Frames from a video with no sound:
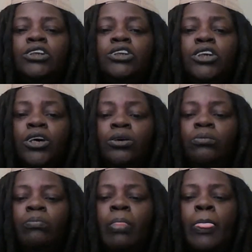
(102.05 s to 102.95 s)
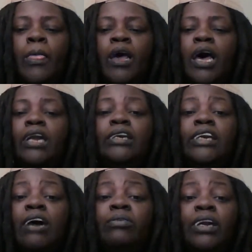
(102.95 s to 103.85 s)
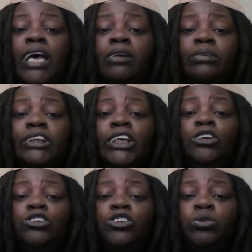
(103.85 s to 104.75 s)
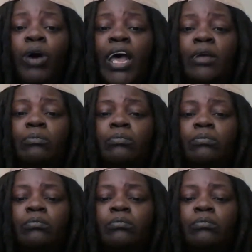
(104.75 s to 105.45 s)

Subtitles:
2. Never let them see you sweat.